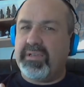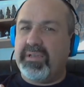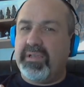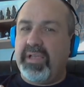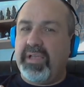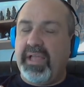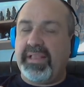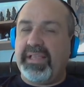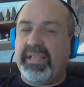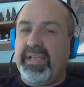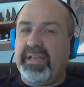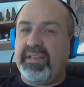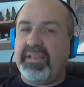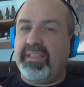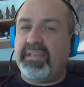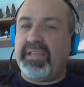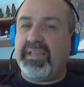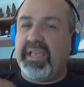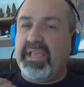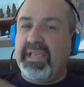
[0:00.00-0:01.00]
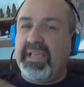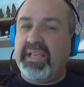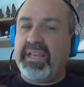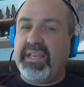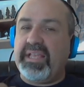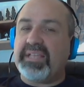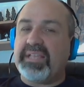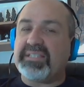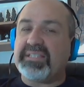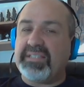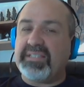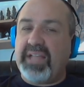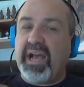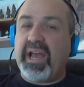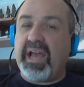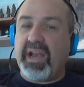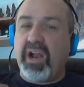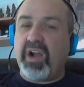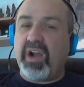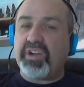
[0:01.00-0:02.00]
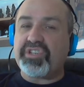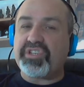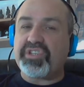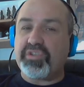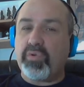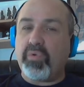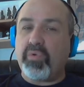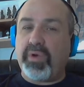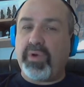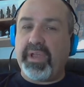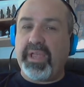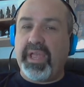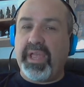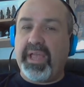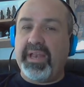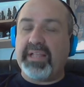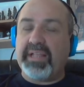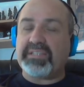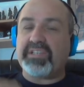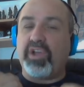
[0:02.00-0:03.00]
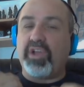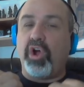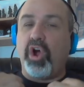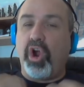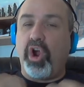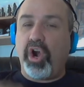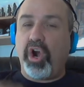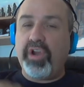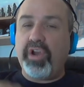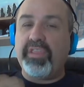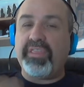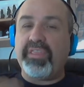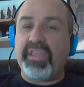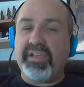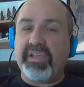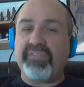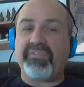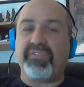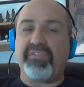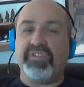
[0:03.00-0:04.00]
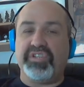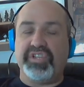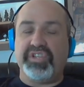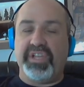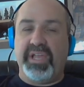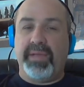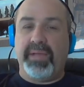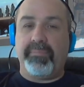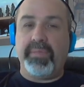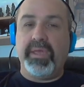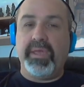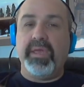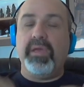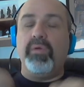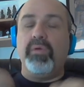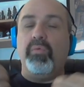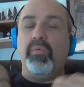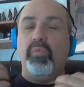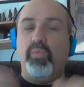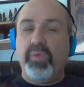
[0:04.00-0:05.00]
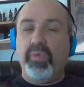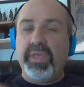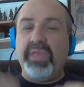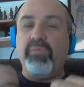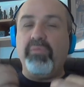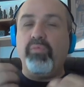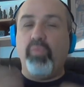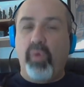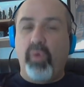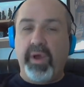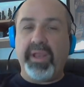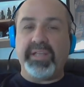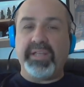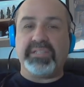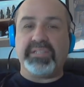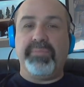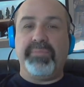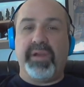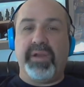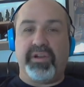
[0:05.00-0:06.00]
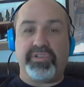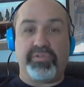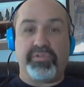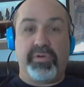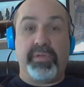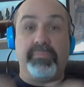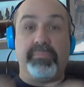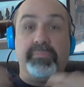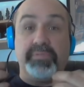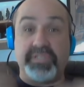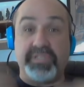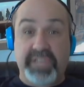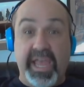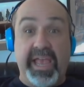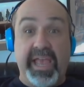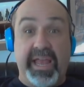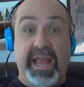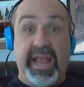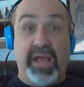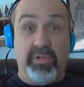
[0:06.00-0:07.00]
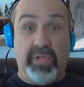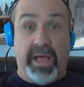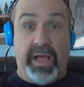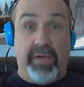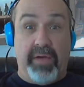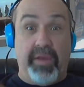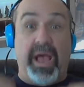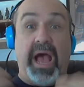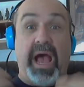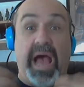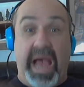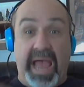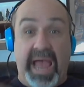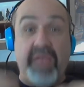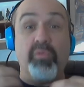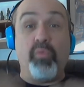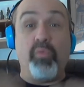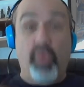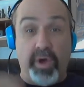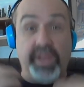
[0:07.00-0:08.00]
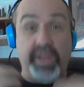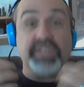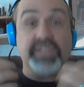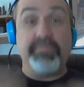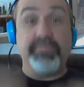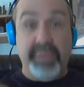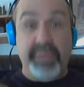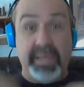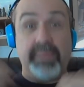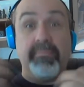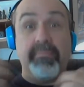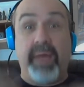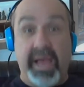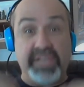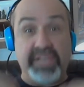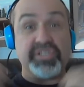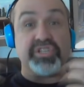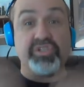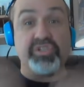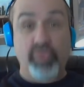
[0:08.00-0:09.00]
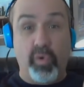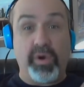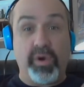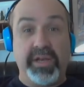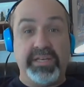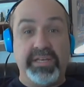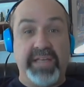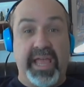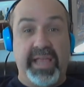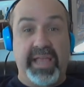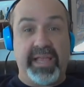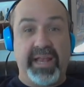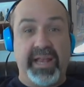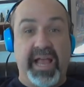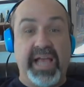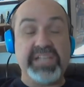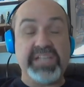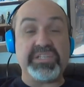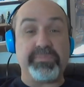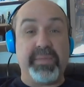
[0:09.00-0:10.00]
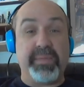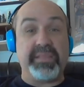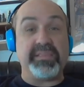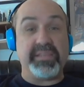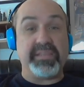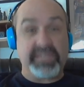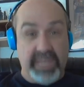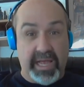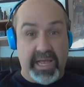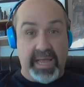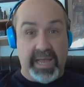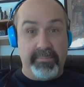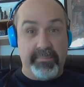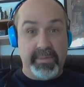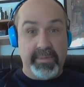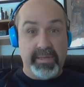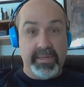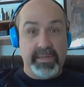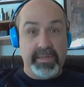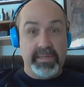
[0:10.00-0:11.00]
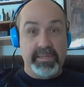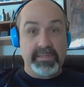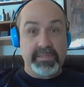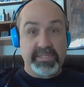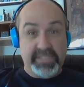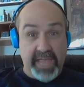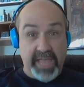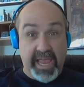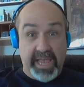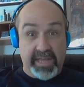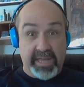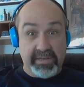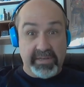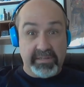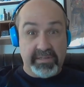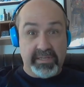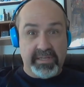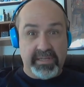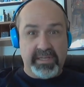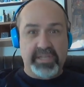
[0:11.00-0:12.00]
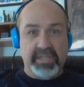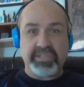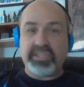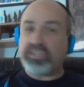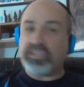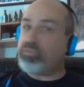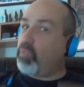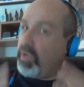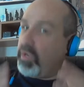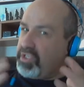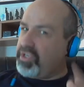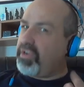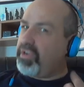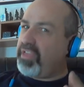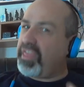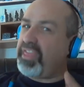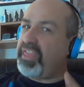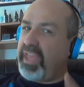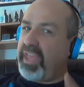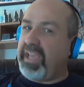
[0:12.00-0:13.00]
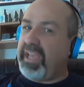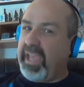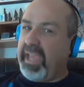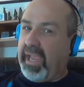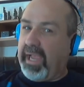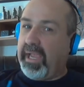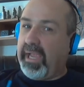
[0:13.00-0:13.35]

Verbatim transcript: At the end of the day, it is not our story. And it's a hard thing for a GM. We want it to be our story. Say it out loud. I want it to be my story, dang it. I spent the time. Say it, because it's what you're thinking.